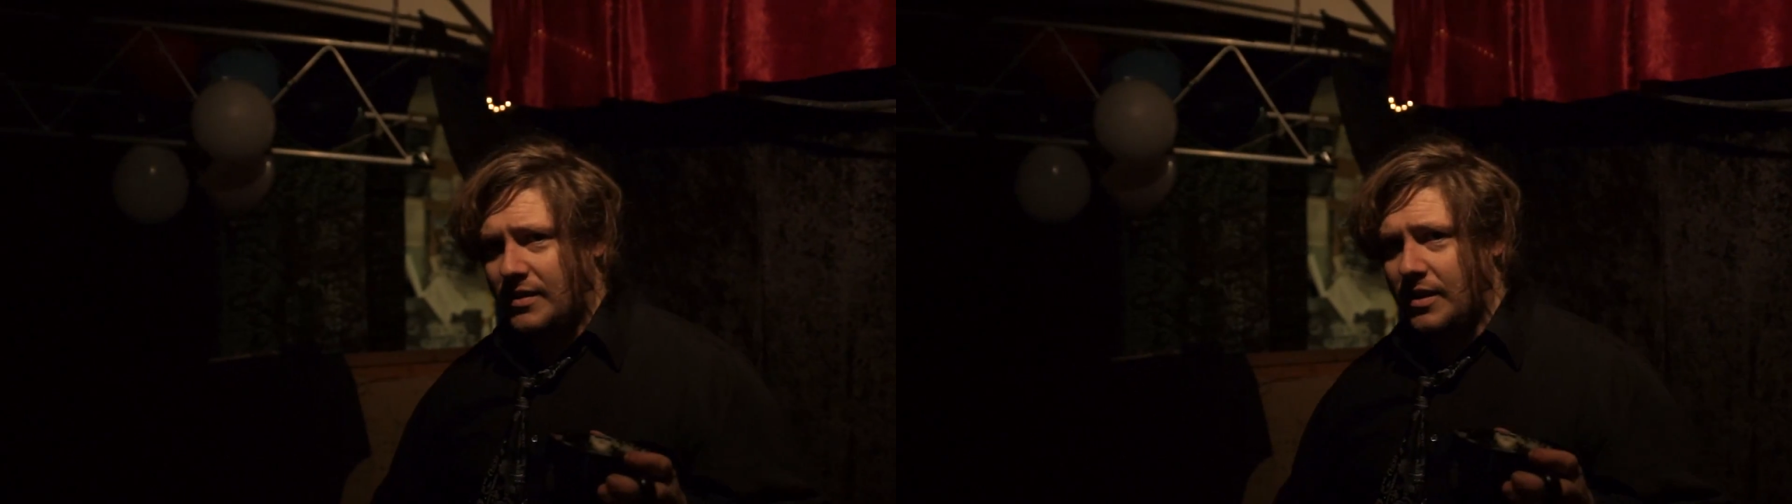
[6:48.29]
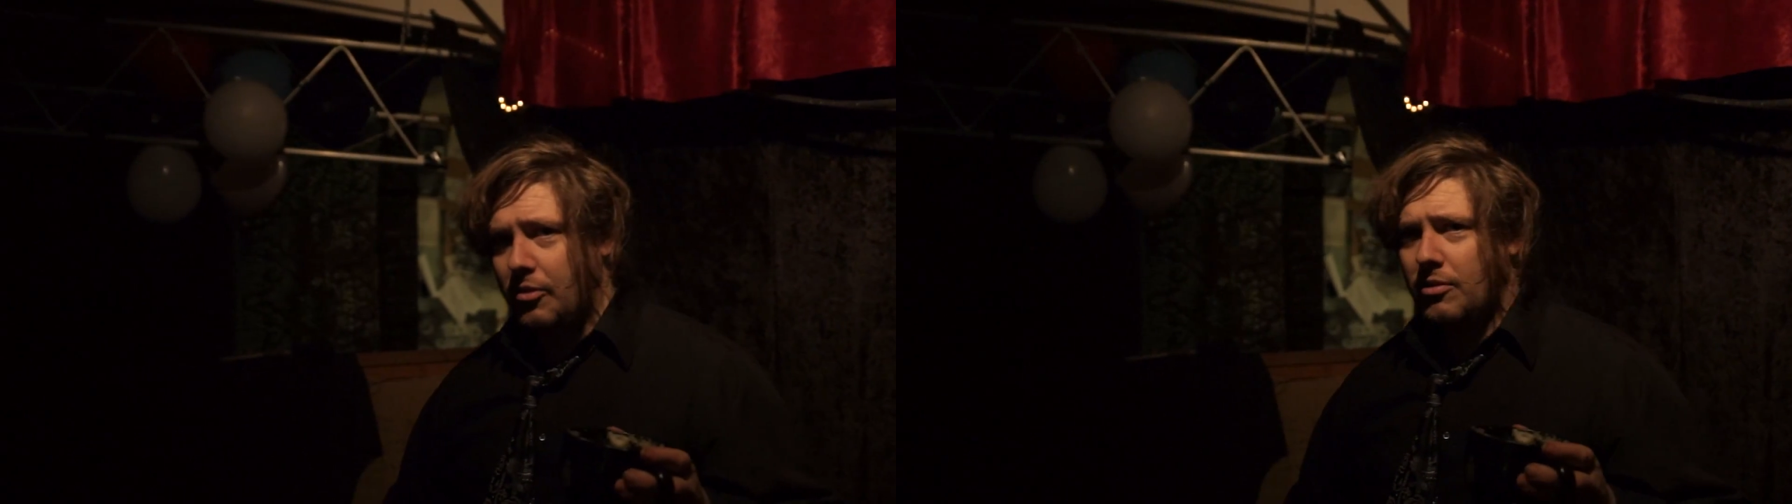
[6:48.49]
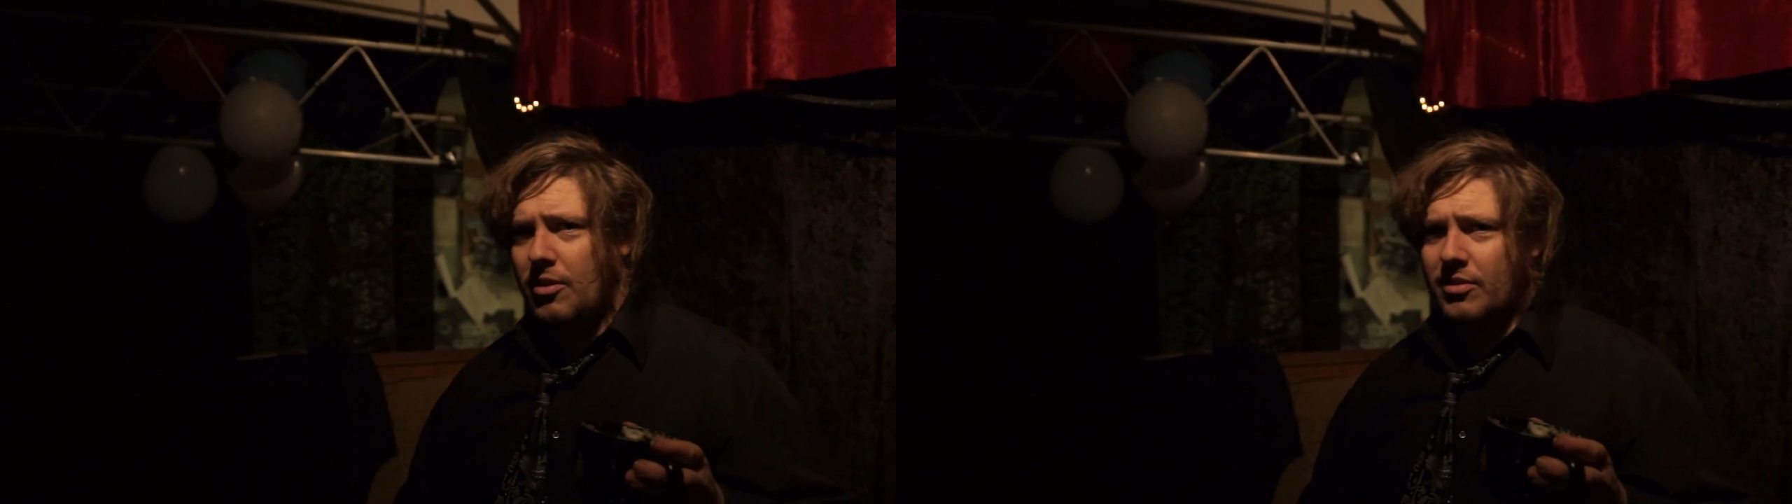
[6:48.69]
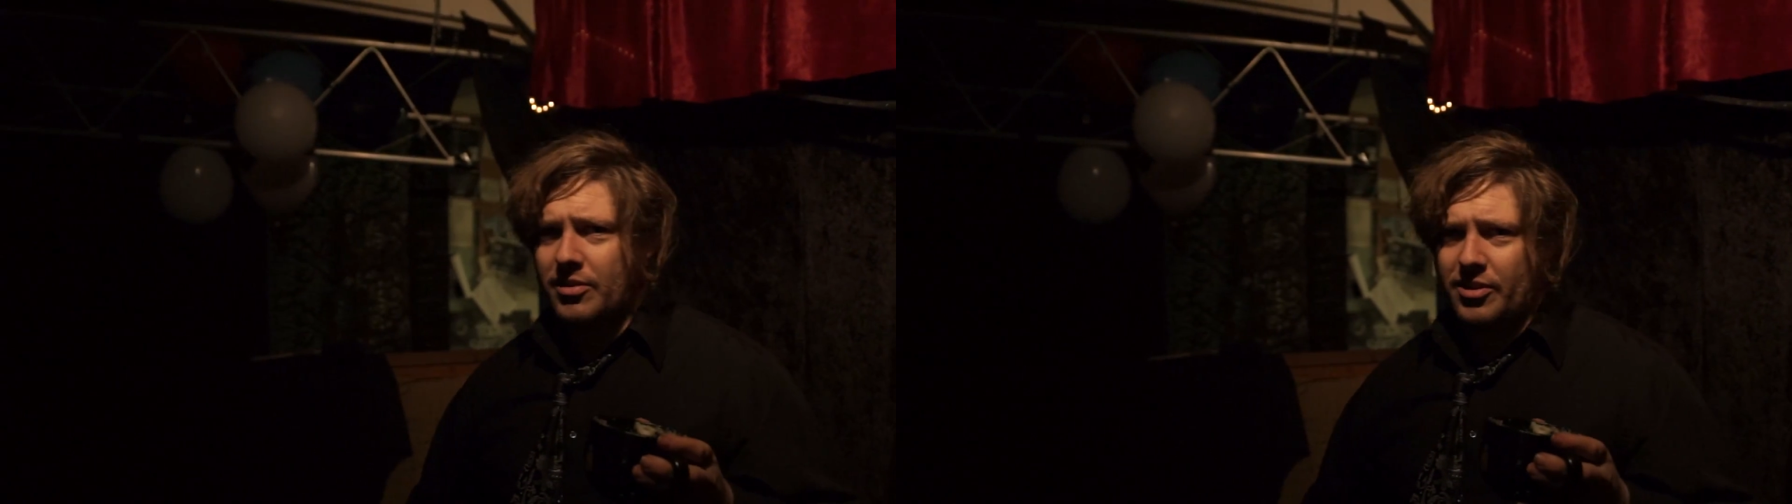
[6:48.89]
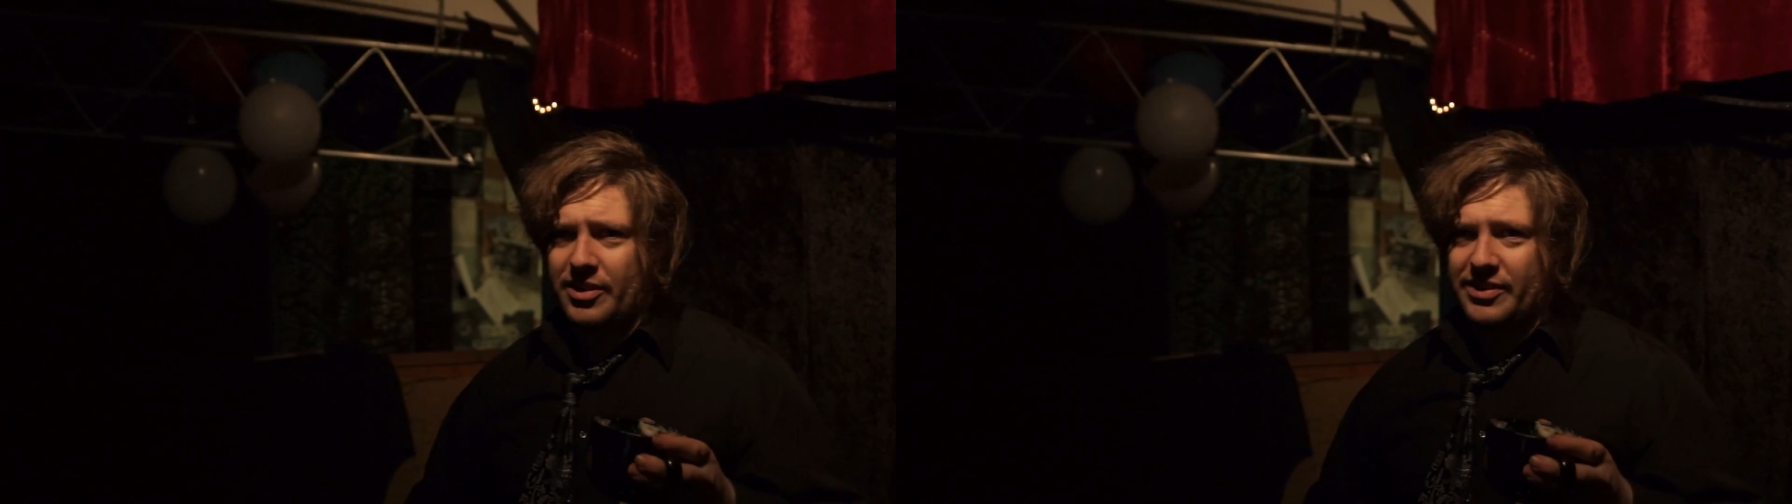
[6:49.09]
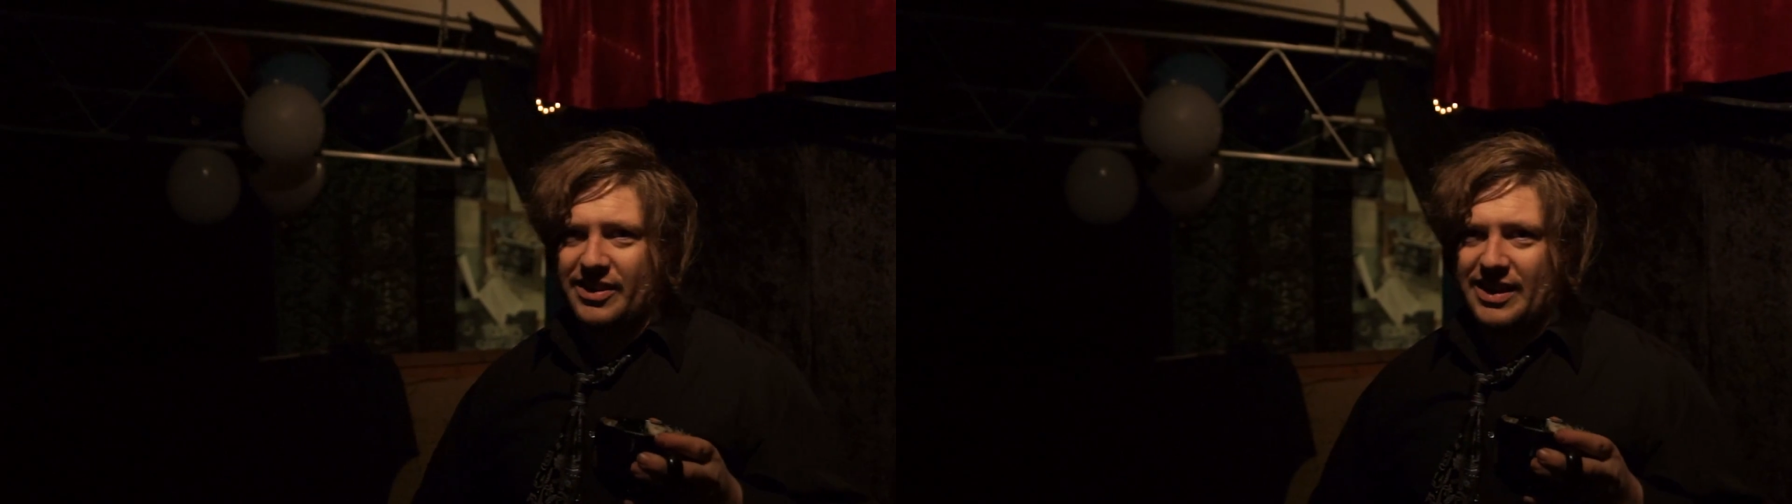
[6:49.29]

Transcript: No longer is